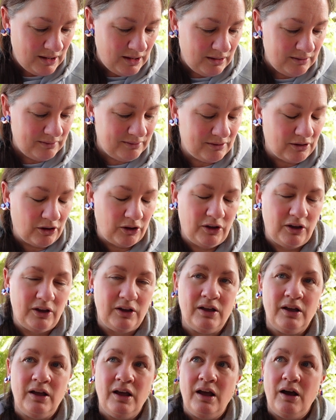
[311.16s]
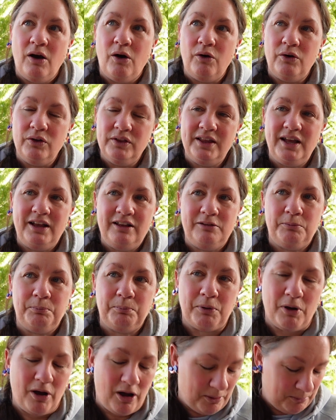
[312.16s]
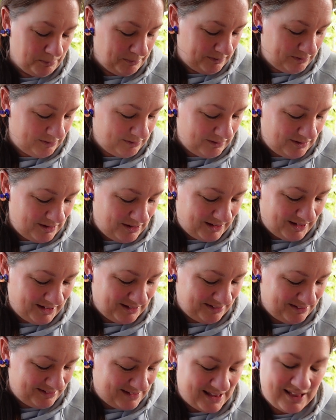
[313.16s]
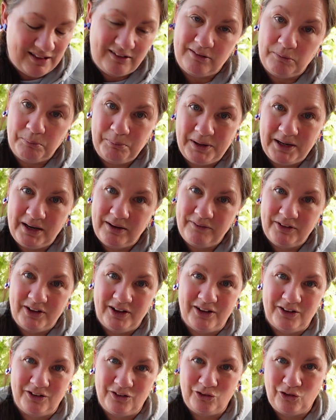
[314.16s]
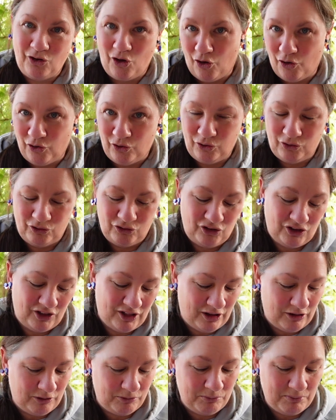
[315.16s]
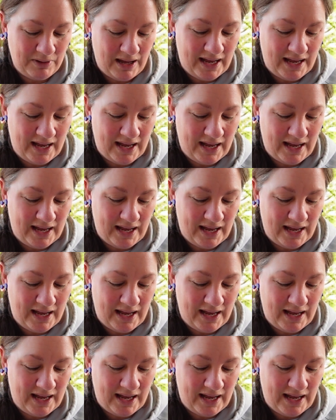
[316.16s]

So all these prompts, you can see there's a bit of a tone to them,